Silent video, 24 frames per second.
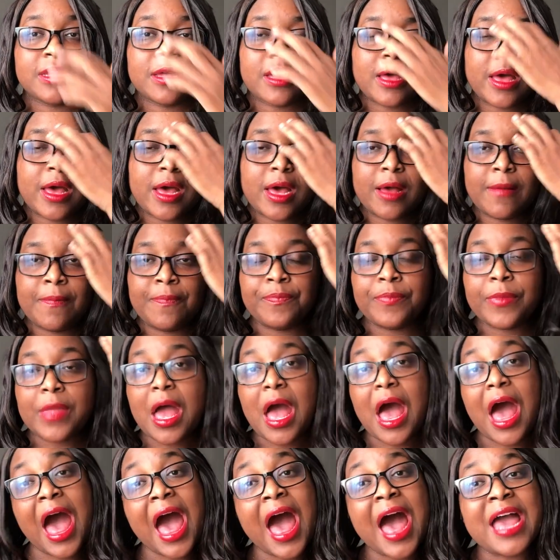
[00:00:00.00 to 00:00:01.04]
Um,
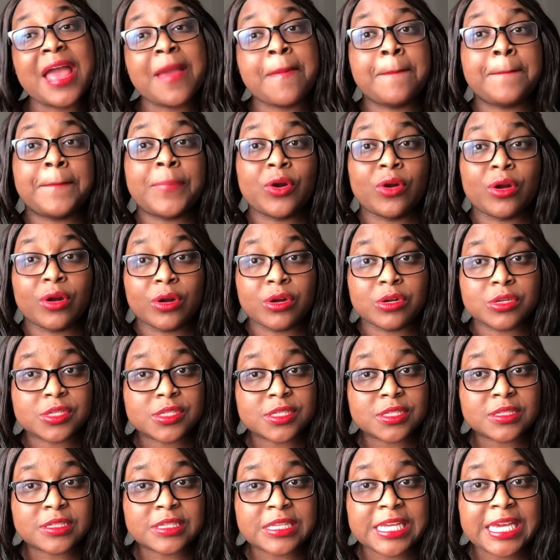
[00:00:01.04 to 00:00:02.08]
I
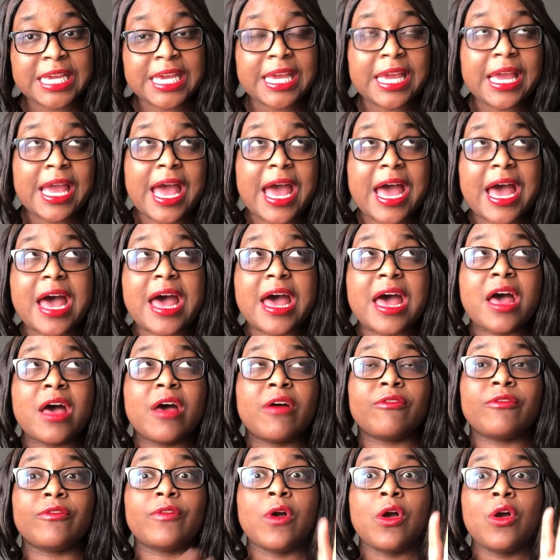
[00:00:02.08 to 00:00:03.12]
personally
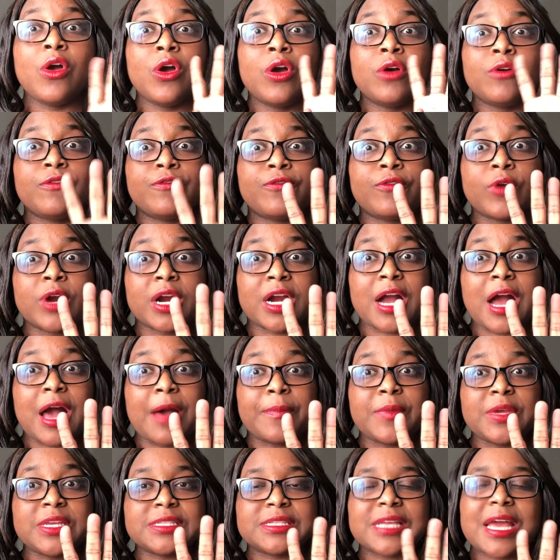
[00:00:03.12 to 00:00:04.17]
have four
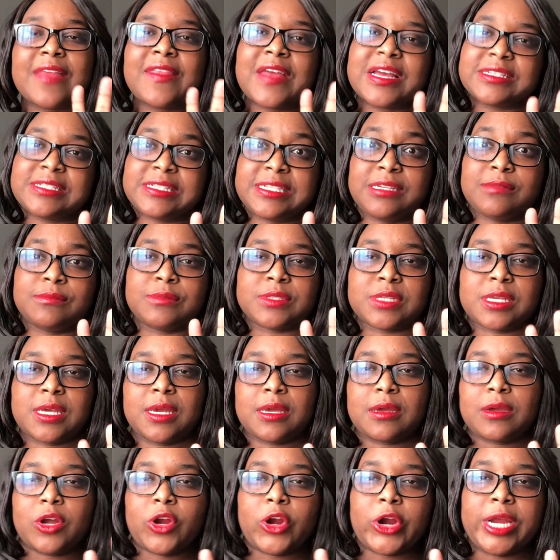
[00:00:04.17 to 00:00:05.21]
copies and that seems
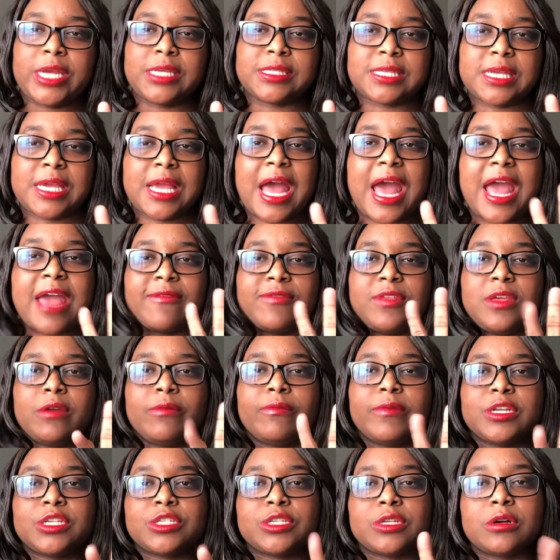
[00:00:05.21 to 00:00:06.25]
like crazy. I have the
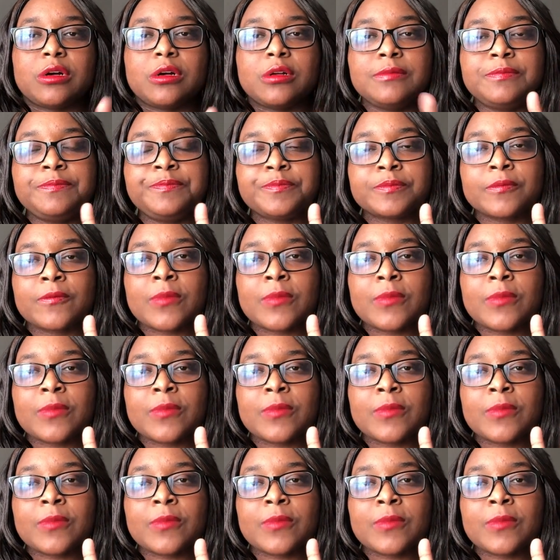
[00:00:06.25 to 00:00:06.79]
original,